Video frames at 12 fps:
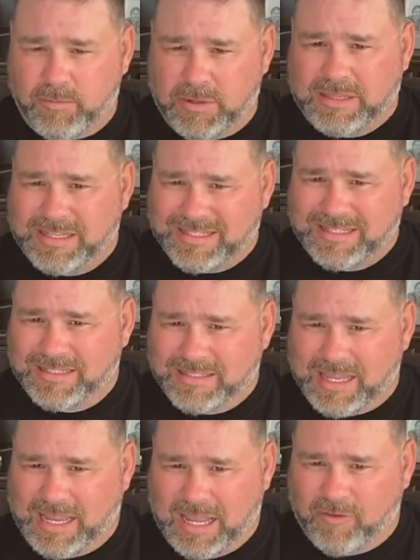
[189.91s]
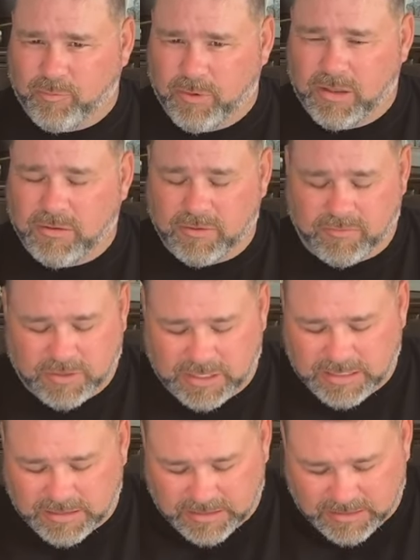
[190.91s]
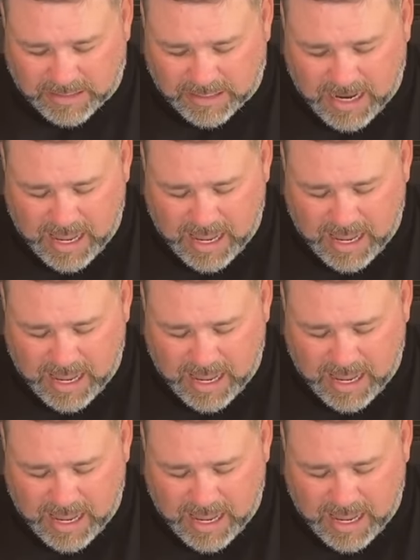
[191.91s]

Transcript: but this is the half brother of Jesus, and